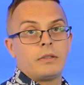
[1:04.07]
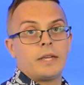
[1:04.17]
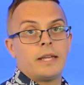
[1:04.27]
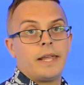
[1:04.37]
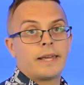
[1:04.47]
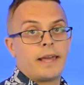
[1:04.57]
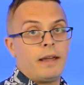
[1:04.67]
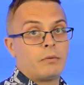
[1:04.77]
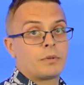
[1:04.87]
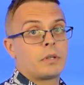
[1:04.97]
the link
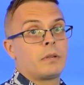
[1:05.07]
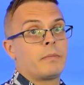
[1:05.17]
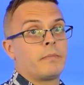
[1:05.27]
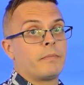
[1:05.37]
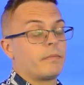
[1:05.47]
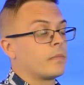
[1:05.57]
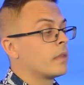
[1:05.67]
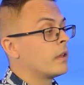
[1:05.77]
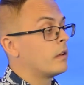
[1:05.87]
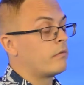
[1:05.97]
out,
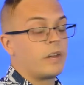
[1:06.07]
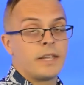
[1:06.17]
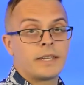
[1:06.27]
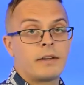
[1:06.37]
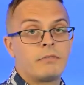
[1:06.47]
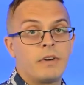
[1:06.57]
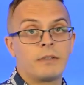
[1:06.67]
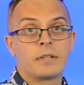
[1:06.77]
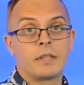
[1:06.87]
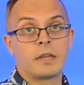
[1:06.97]
run it down and
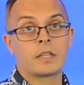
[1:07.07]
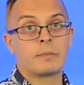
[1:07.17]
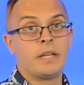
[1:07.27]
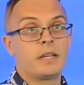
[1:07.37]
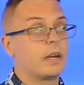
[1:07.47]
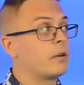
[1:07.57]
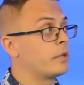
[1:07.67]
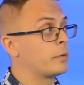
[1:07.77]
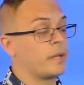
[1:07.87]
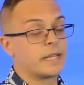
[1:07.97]
round to the other speaker,
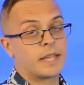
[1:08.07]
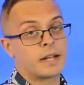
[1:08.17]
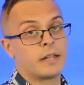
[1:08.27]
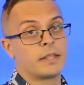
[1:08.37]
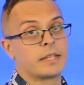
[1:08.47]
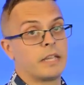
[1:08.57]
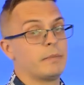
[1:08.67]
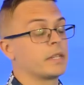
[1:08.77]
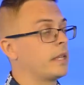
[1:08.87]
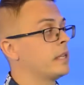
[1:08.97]
which will be exactly the same
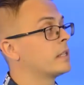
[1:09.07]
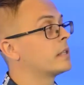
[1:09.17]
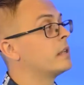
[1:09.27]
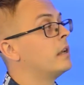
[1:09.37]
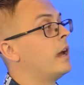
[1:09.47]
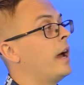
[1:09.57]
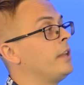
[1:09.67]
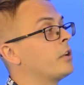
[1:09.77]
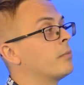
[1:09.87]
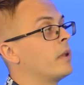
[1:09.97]
as this,
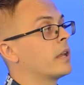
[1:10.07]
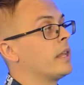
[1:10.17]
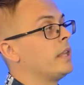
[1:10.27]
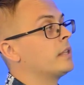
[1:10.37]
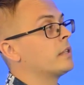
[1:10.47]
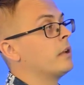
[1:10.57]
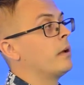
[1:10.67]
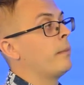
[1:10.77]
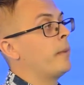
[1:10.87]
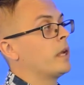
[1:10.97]
and you can plug it into
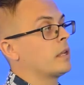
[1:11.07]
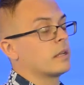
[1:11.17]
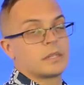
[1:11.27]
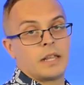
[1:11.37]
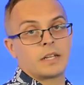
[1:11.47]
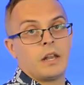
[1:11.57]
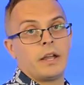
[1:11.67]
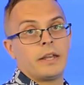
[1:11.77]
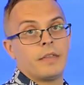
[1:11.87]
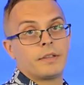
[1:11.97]

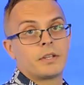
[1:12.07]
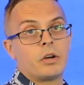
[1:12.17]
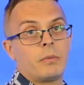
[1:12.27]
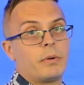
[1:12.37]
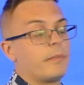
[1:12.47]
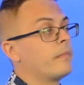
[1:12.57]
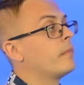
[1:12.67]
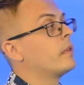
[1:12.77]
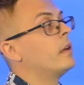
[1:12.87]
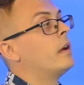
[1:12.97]
mic/line at the top
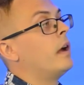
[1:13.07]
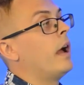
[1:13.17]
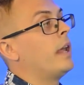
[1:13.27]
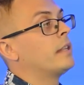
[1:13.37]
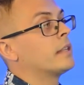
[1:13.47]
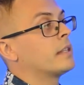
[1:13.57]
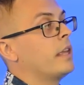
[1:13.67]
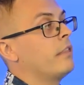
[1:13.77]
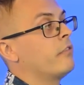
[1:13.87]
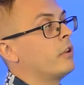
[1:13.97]
and
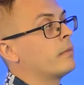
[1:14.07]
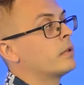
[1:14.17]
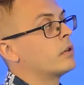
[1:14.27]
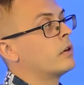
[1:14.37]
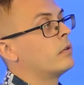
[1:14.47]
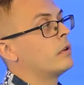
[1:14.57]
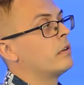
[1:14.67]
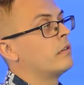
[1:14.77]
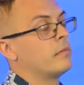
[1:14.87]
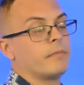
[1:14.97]
set the volume control
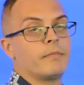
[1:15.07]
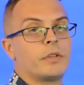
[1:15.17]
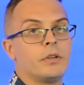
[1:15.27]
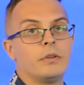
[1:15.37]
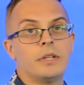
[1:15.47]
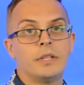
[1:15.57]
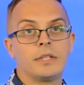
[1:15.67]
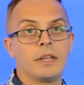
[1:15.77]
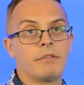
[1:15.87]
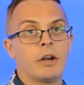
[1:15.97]
to
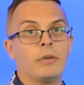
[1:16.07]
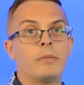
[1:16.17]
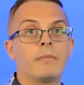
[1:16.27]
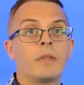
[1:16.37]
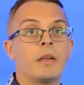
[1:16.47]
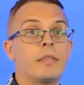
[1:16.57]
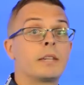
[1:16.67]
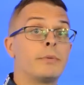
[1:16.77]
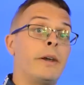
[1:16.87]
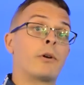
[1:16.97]
0.
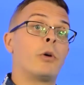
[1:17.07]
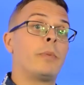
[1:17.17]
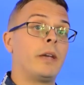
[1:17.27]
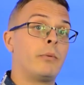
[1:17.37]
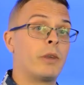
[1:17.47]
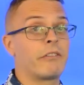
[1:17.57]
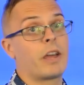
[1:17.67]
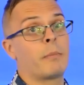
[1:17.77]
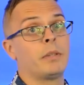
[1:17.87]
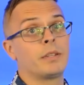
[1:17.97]
This will now copy whatever
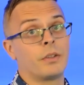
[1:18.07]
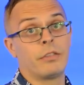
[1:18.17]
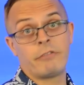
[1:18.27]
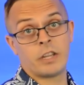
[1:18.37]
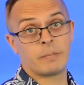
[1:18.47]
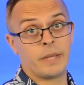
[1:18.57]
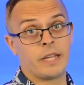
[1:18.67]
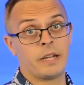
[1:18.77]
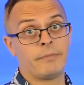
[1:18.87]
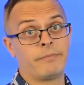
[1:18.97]
happens on the first speaker.